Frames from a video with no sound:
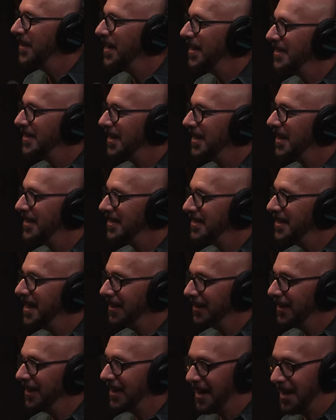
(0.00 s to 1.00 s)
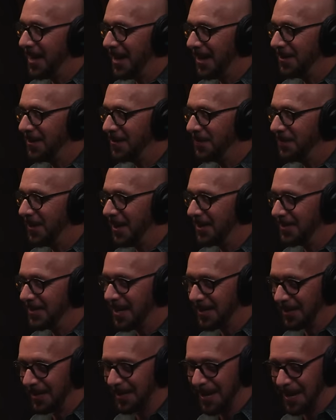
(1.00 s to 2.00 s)
yeah, it's like it's not like I had a it's
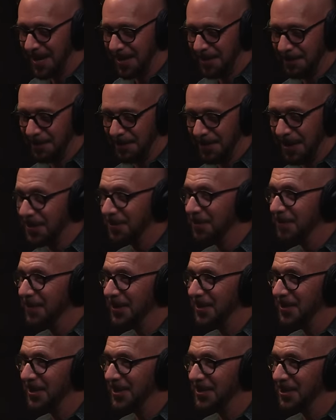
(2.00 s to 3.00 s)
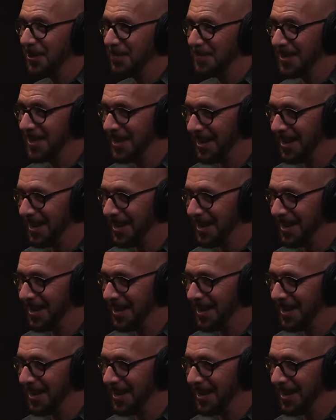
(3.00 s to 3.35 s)
not like I had a father figure that taught me